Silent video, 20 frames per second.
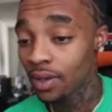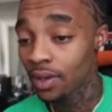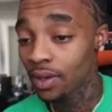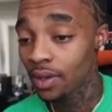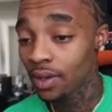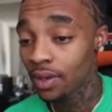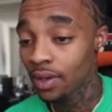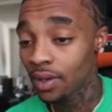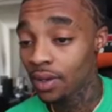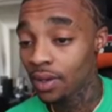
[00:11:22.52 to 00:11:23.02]

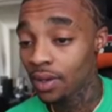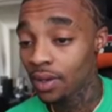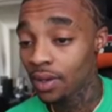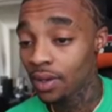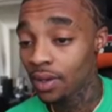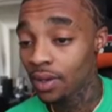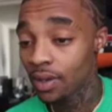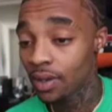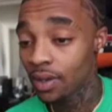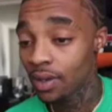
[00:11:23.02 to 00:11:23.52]

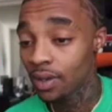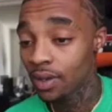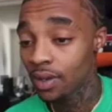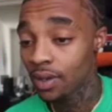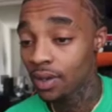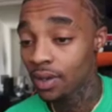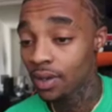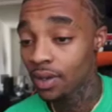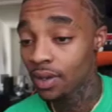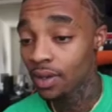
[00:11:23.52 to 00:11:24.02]

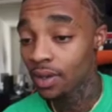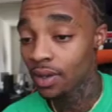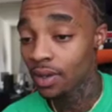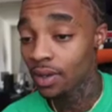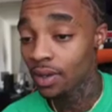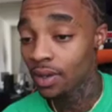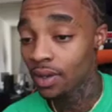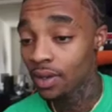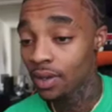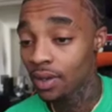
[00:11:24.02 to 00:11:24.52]

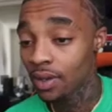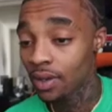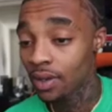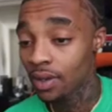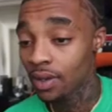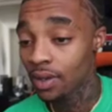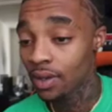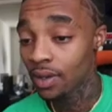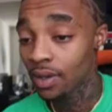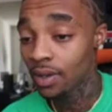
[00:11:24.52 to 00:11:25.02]

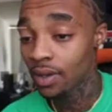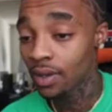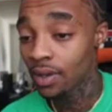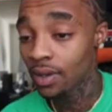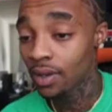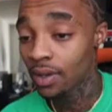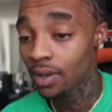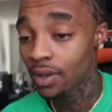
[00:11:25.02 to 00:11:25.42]
(not speaking)